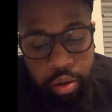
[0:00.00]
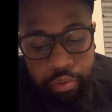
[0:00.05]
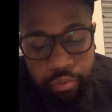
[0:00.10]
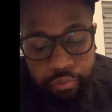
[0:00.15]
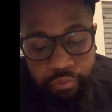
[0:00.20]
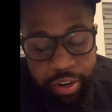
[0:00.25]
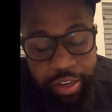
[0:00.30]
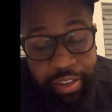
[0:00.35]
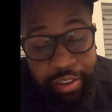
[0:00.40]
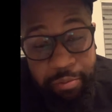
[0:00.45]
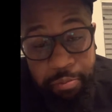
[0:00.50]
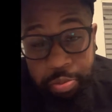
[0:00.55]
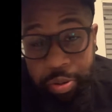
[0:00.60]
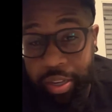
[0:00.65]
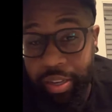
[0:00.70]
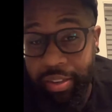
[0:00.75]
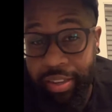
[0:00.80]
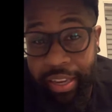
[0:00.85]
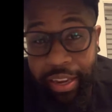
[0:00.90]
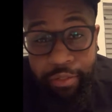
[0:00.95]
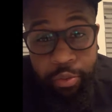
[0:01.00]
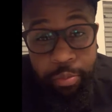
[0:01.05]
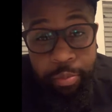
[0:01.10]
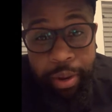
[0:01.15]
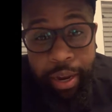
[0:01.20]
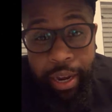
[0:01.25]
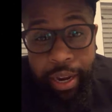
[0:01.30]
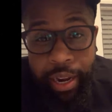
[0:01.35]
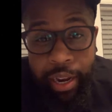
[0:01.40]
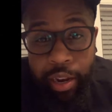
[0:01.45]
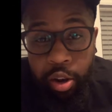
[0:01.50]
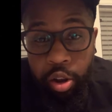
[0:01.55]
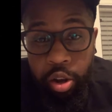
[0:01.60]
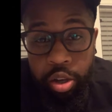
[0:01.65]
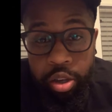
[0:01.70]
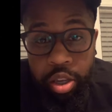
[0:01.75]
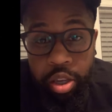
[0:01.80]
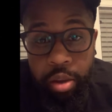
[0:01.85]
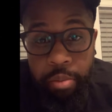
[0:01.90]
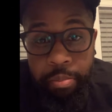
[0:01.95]
rest in peace to everybody that
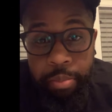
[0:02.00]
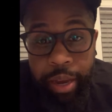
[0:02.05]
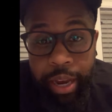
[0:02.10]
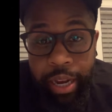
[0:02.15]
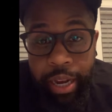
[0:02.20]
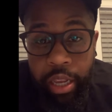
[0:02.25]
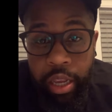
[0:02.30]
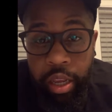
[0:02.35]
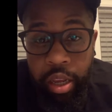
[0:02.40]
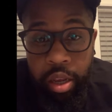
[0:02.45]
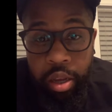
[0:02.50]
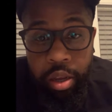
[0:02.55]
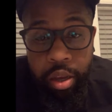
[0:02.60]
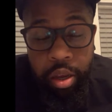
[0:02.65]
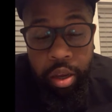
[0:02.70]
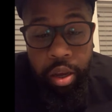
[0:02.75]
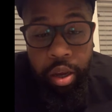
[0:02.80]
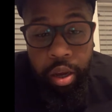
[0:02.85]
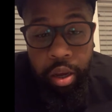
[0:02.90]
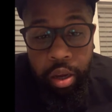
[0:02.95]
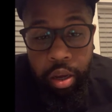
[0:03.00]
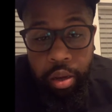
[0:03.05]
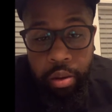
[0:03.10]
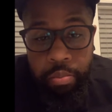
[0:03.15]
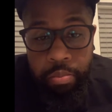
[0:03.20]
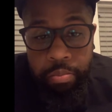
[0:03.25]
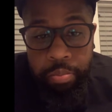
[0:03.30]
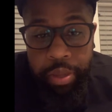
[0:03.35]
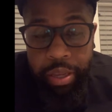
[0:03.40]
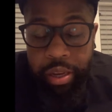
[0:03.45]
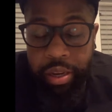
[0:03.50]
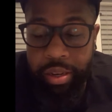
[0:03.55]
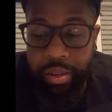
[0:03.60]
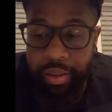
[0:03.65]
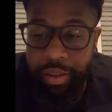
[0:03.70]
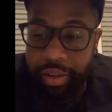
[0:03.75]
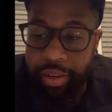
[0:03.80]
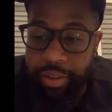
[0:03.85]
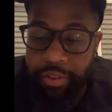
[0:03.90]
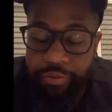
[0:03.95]
lost somebody because
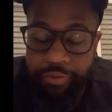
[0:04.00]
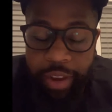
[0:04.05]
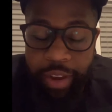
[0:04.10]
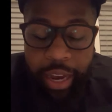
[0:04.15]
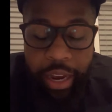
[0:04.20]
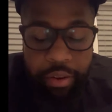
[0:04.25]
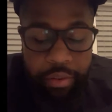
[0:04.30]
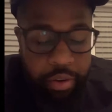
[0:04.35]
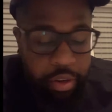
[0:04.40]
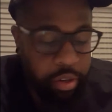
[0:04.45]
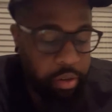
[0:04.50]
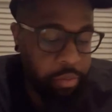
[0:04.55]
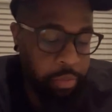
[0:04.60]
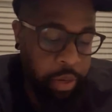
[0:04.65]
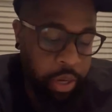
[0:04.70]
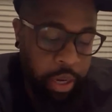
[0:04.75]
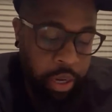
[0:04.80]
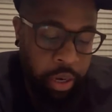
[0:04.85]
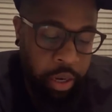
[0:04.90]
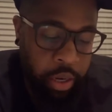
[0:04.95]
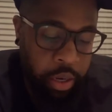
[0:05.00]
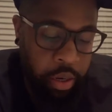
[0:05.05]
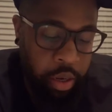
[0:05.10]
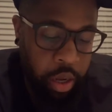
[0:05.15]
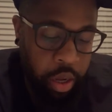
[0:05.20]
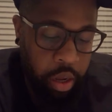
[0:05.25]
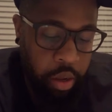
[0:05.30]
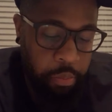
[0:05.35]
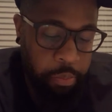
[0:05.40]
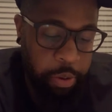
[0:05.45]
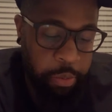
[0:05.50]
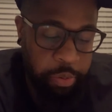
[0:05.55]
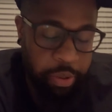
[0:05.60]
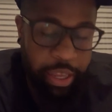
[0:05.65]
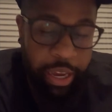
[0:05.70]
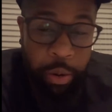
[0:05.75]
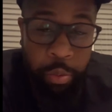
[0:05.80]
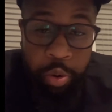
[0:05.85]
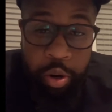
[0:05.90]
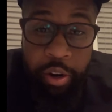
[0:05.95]
of this virus, man, and people
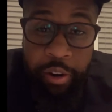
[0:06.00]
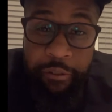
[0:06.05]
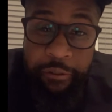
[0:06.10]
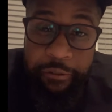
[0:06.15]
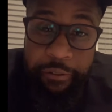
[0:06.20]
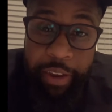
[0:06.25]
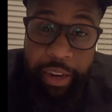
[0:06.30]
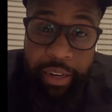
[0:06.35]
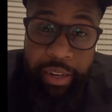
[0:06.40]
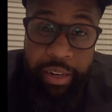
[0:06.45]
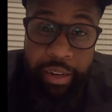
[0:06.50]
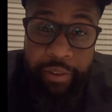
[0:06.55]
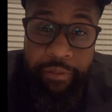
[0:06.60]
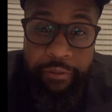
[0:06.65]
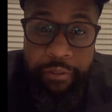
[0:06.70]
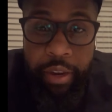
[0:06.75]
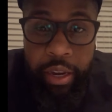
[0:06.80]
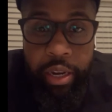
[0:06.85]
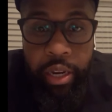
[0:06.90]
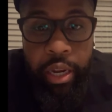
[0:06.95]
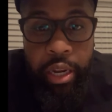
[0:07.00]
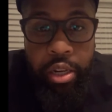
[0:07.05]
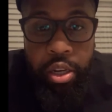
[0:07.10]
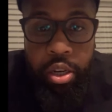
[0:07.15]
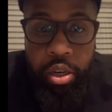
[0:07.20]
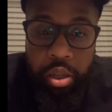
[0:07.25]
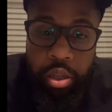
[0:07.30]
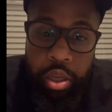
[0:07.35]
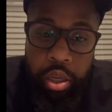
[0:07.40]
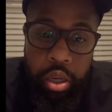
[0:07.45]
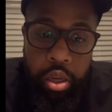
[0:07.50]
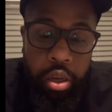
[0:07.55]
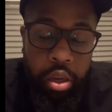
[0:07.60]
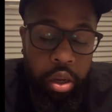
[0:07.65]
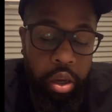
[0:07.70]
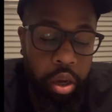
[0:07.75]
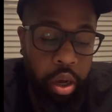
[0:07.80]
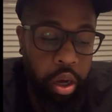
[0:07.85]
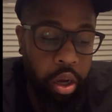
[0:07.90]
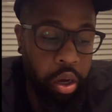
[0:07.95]
that were affected financially
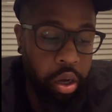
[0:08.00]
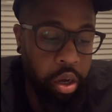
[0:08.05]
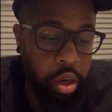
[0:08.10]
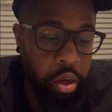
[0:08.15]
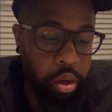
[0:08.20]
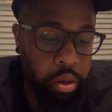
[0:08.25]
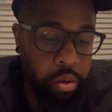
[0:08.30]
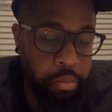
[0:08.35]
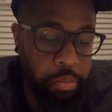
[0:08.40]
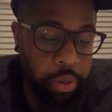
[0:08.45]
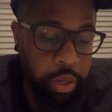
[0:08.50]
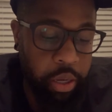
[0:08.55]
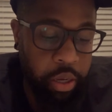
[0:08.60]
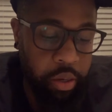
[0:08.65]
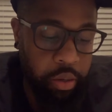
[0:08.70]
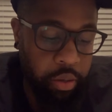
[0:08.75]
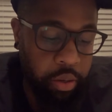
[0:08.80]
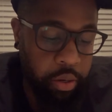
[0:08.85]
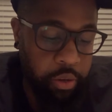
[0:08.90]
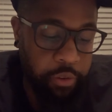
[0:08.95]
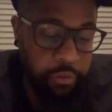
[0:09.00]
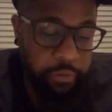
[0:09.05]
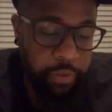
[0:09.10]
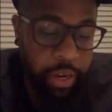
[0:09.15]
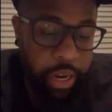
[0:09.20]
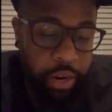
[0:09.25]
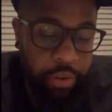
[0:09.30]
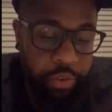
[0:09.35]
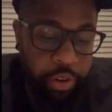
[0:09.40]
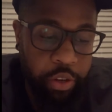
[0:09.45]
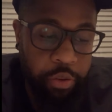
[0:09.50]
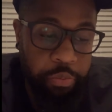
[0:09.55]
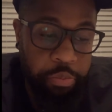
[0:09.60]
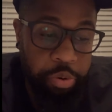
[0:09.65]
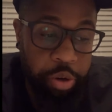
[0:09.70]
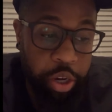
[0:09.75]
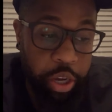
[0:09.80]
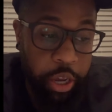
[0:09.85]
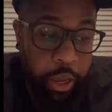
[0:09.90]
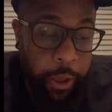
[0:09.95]
because of this virus.
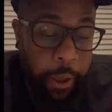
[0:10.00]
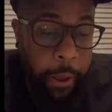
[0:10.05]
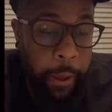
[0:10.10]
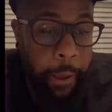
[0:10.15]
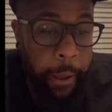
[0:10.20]
But